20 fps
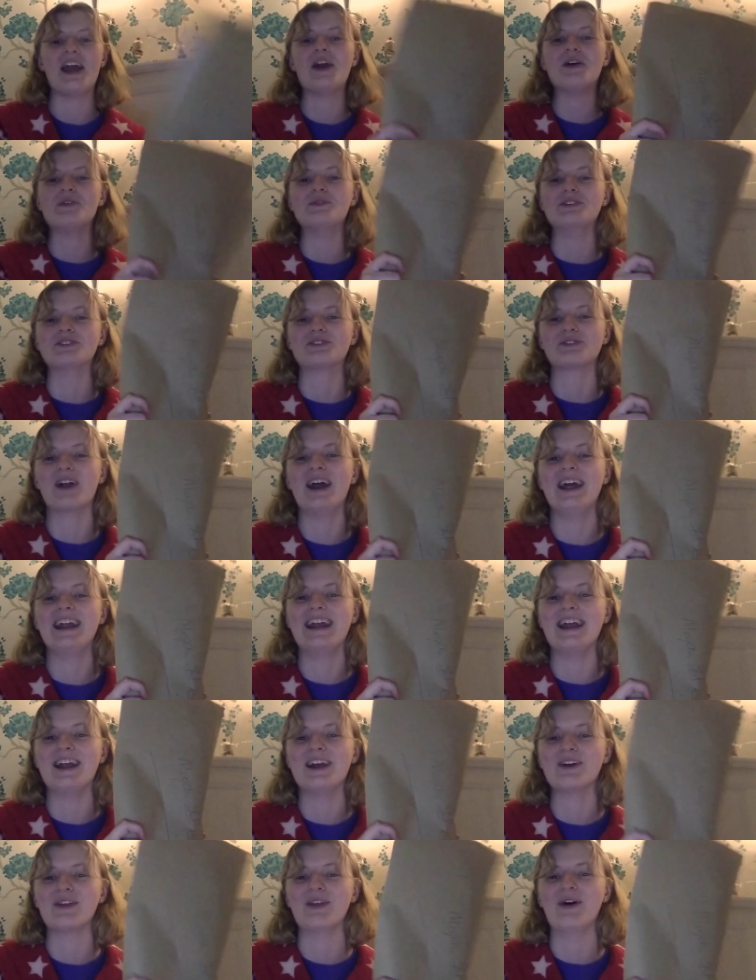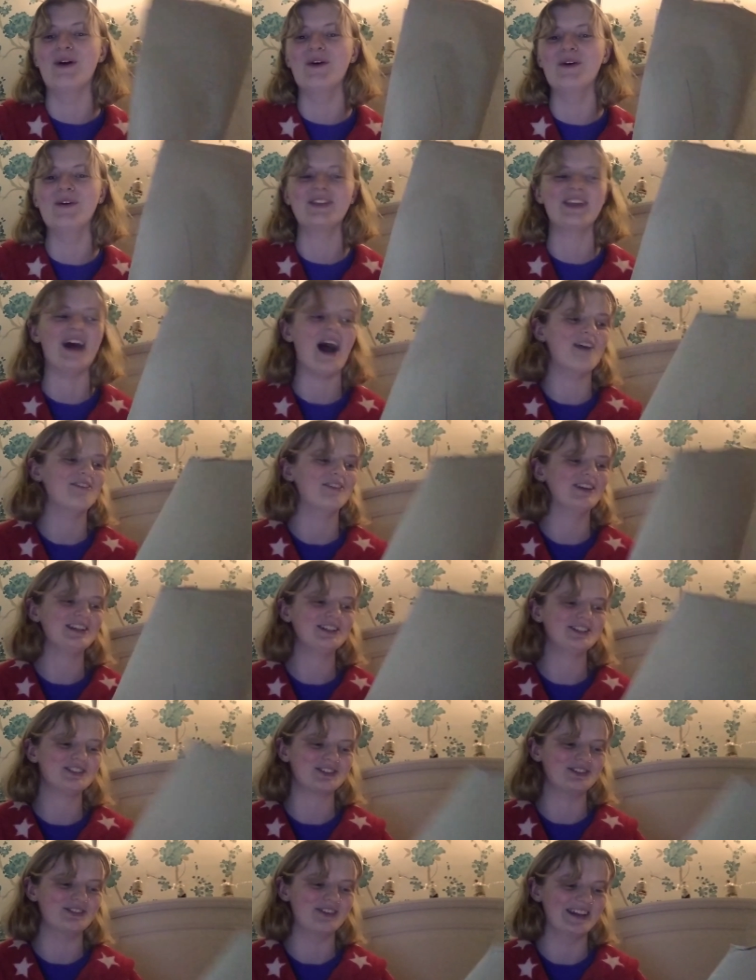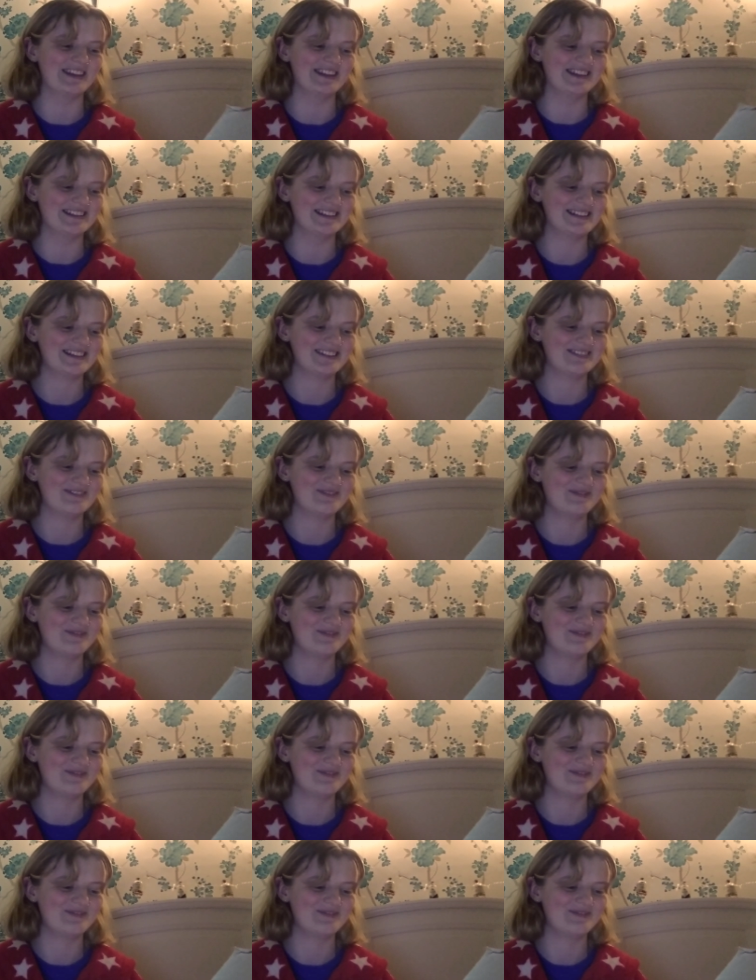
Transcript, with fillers: It was right here the whole time. I really should have read this.